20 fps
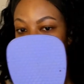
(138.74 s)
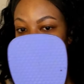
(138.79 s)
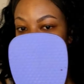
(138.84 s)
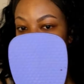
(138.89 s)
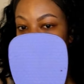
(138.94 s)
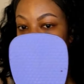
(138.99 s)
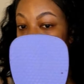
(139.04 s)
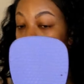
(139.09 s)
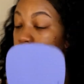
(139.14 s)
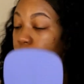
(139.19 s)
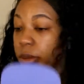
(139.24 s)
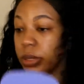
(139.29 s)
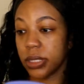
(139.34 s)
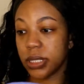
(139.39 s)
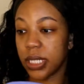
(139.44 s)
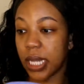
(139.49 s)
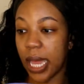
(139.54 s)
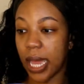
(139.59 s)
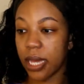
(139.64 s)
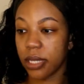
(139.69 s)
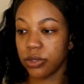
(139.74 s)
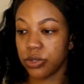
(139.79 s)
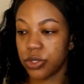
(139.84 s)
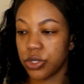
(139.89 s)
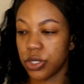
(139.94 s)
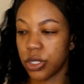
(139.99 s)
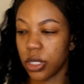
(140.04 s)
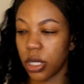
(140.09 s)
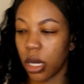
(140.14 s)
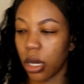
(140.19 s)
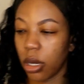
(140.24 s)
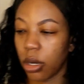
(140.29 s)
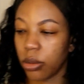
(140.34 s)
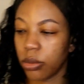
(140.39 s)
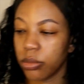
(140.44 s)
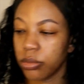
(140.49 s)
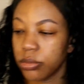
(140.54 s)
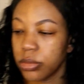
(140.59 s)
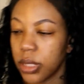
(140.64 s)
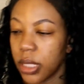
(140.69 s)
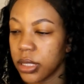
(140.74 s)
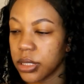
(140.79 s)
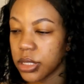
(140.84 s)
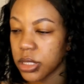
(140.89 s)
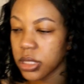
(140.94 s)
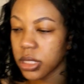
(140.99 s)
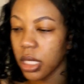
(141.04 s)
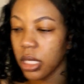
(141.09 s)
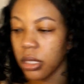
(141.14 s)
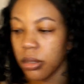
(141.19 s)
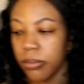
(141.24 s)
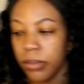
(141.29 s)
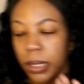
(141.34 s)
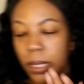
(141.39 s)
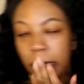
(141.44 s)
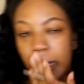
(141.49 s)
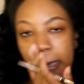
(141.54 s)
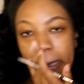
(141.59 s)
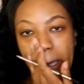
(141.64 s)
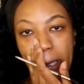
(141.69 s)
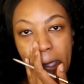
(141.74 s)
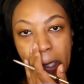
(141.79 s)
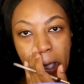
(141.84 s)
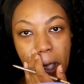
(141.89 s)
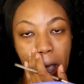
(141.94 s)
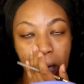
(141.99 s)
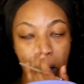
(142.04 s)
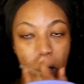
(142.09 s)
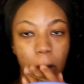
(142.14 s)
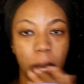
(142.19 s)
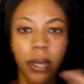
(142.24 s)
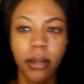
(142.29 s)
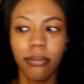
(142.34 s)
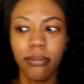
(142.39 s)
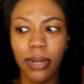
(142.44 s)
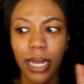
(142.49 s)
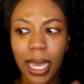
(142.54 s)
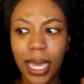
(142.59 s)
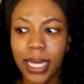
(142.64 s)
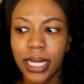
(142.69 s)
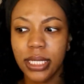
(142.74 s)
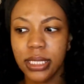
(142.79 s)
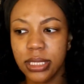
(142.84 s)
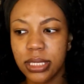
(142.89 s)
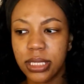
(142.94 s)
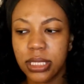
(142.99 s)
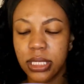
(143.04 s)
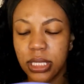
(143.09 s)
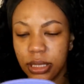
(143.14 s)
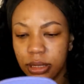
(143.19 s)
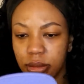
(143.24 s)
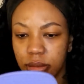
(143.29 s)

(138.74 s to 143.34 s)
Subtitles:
super snatched, you know. They're just gonna be nice